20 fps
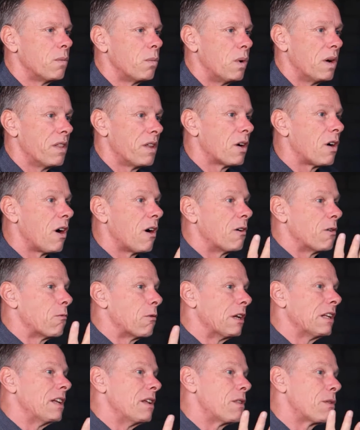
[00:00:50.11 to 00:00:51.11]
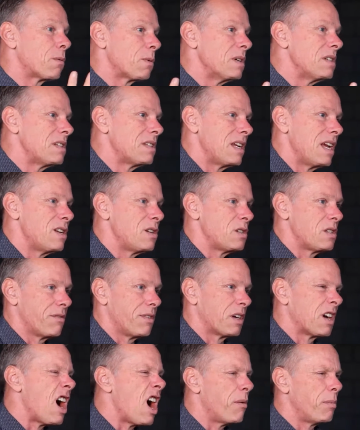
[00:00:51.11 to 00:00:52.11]
Well, there are really 3 stages
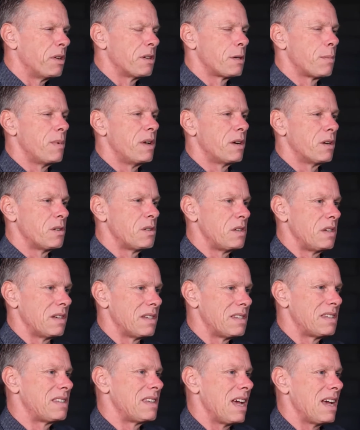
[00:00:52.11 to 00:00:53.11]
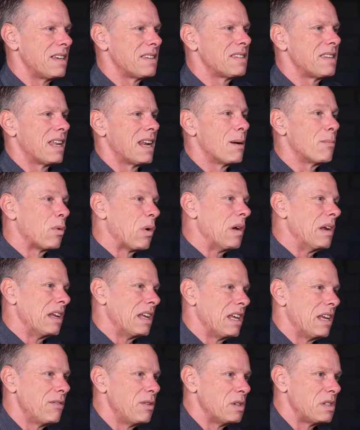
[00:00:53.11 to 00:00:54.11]
of accomplishment or success that I'm going to
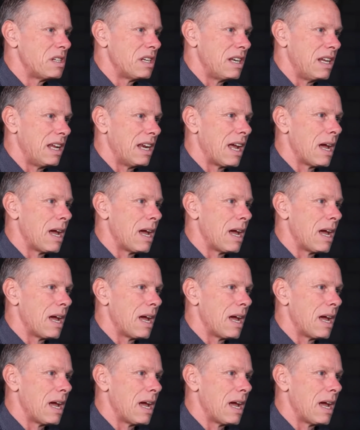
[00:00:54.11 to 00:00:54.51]
give you today,